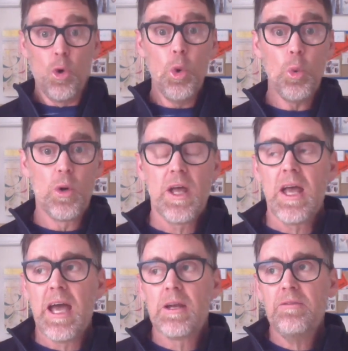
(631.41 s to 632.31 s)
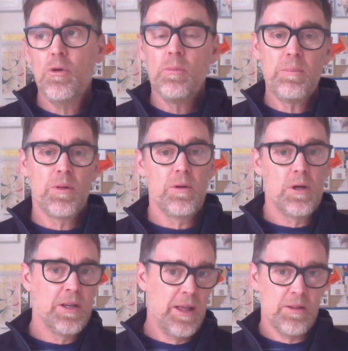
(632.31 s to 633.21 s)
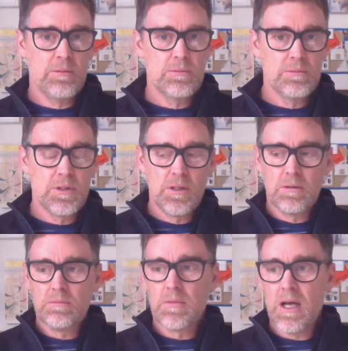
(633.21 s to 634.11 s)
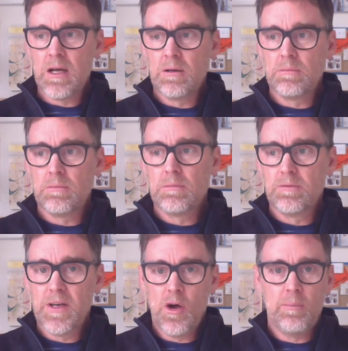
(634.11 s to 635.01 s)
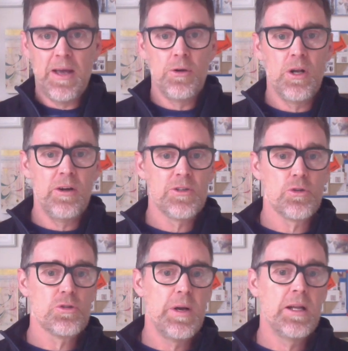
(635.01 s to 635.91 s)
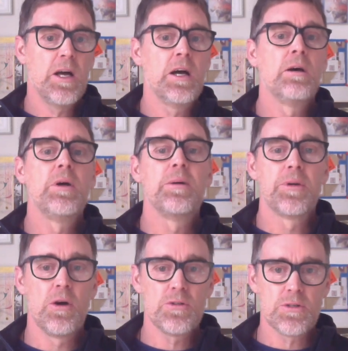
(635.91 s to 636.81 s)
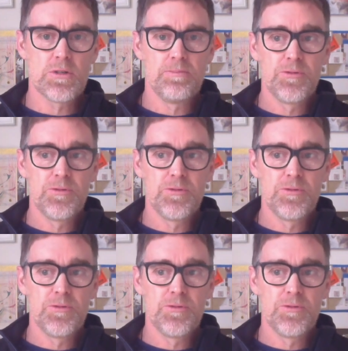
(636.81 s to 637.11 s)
Oh, and if you remember another little video I made earlier, I talked about hypnosis.